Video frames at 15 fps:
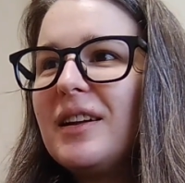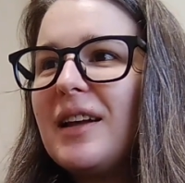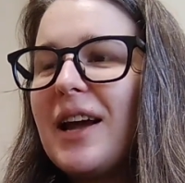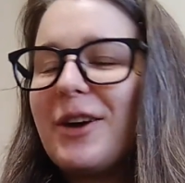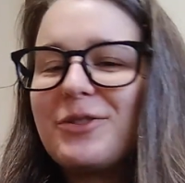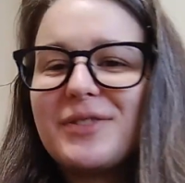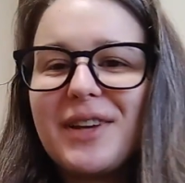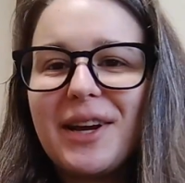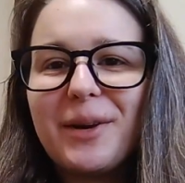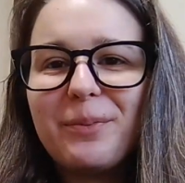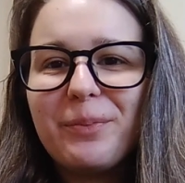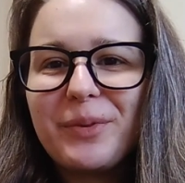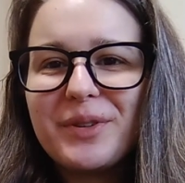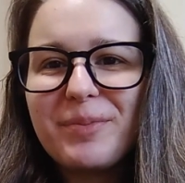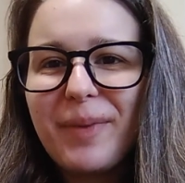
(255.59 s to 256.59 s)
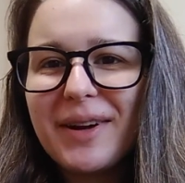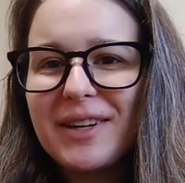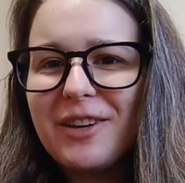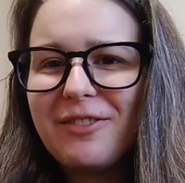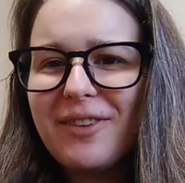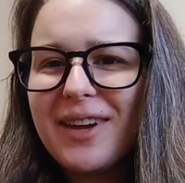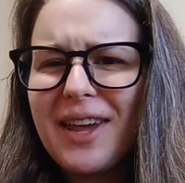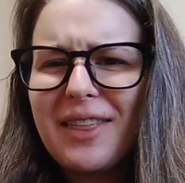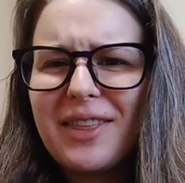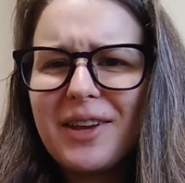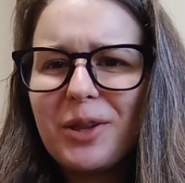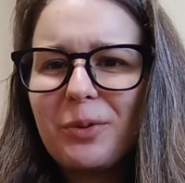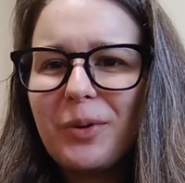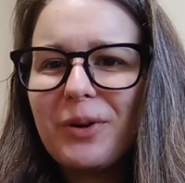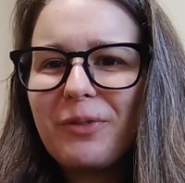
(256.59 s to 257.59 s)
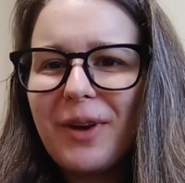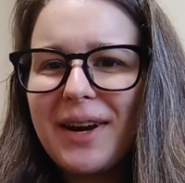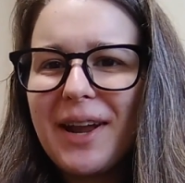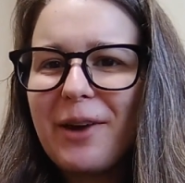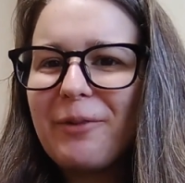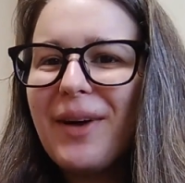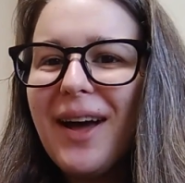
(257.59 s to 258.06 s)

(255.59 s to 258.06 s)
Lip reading: outside perspective. I can't think of the word right now.